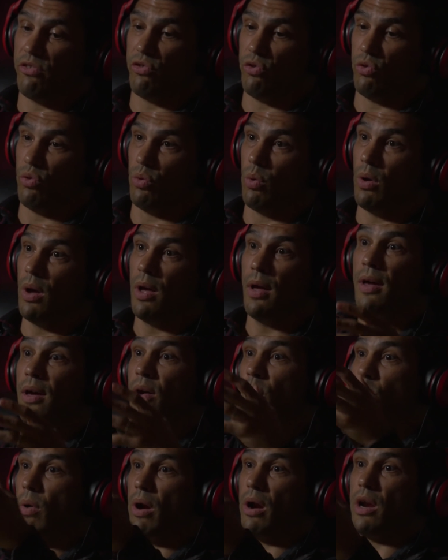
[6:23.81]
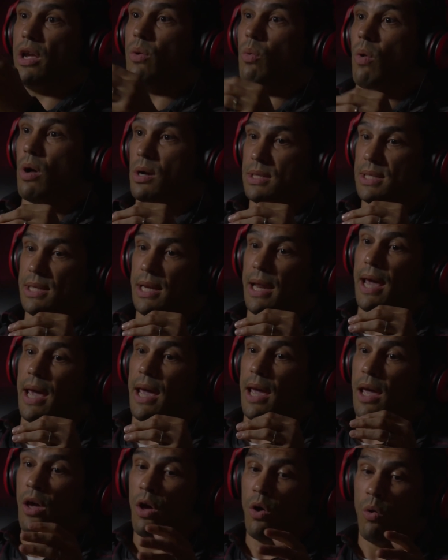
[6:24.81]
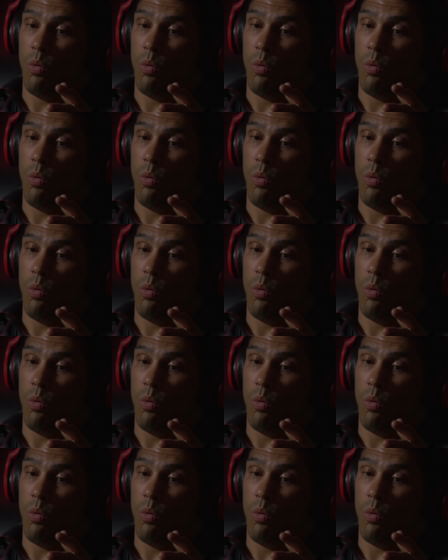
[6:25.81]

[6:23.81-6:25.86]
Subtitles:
to where you are today?